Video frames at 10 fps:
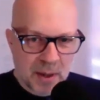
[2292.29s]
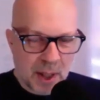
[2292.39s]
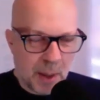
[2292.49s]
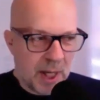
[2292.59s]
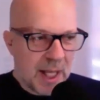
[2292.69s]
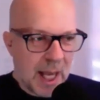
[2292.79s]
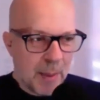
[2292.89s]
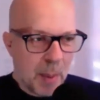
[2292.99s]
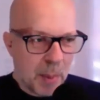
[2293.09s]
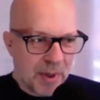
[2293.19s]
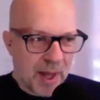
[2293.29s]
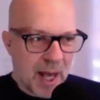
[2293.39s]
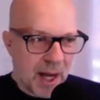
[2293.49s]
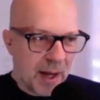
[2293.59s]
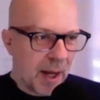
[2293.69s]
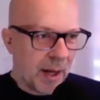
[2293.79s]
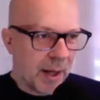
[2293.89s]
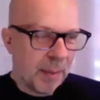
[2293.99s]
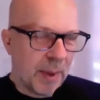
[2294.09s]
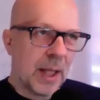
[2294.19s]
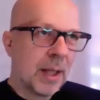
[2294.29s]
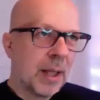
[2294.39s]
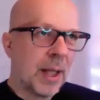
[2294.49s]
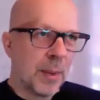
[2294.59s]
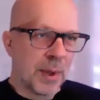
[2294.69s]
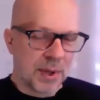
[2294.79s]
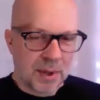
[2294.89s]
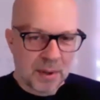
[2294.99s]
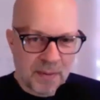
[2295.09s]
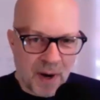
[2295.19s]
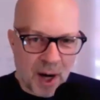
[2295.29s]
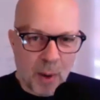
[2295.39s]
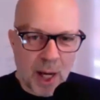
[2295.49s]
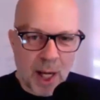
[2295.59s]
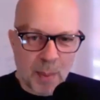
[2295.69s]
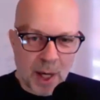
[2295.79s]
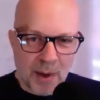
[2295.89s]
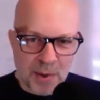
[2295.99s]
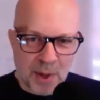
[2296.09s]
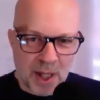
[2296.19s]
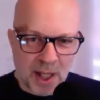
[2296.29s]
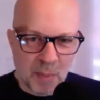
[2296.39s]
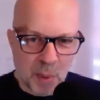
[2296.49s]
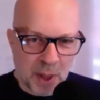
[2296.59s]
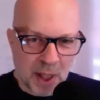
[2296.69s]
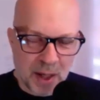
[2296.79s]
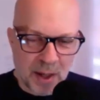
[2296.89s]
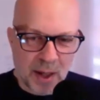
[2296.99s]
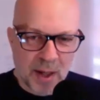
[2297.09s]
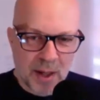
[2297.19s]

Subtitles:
And when he came up with that, I mean, he was far away, but I was ready to give him a big hug